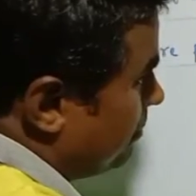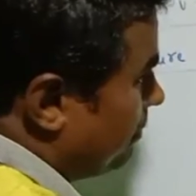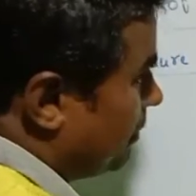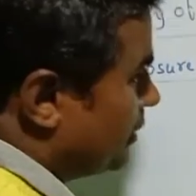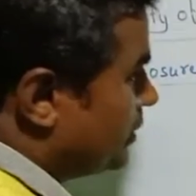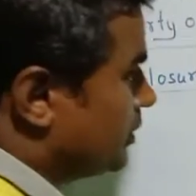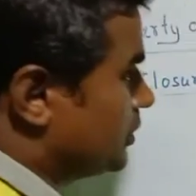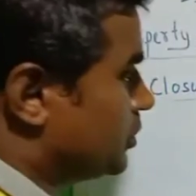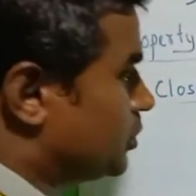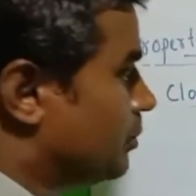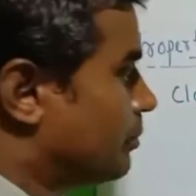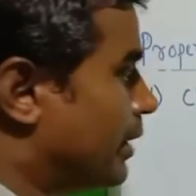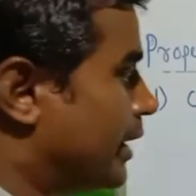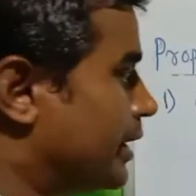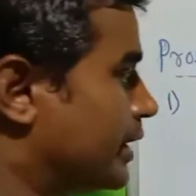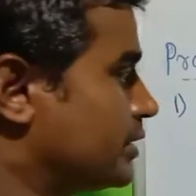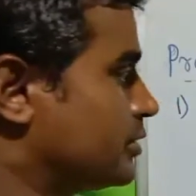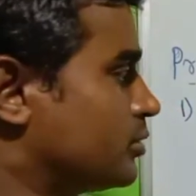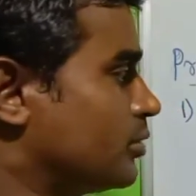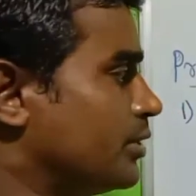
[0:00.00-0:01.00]
So
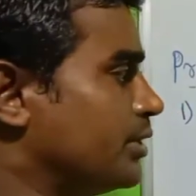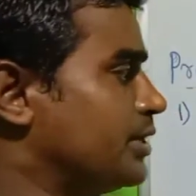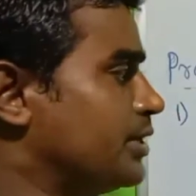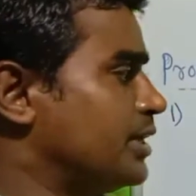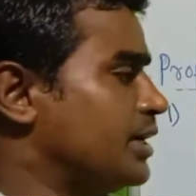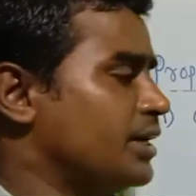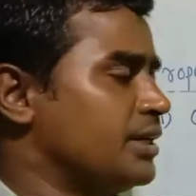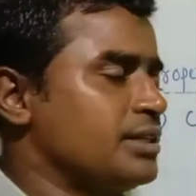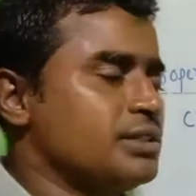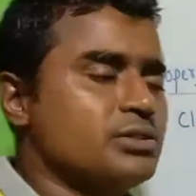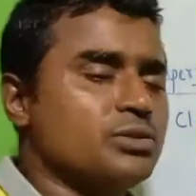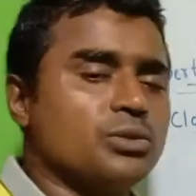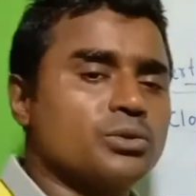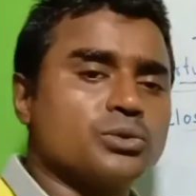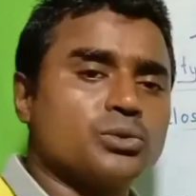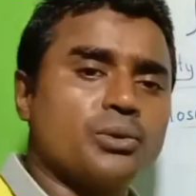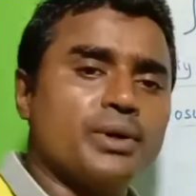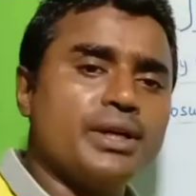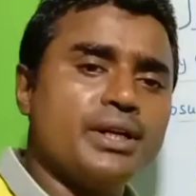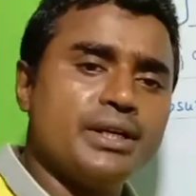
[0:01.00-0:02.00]
minus 28 is
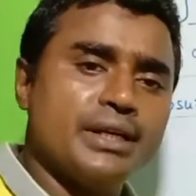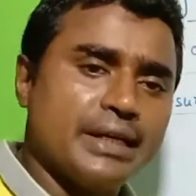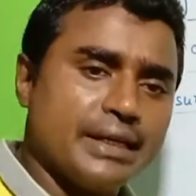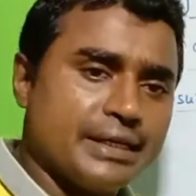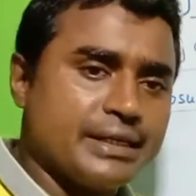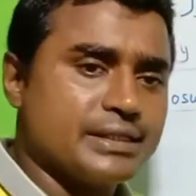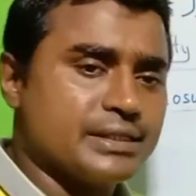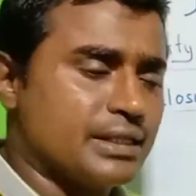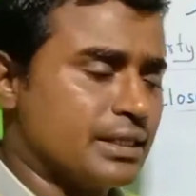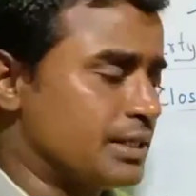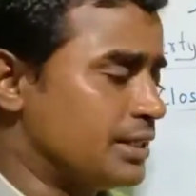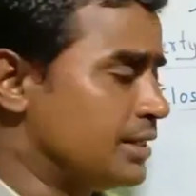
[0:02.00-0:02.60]
also an integer.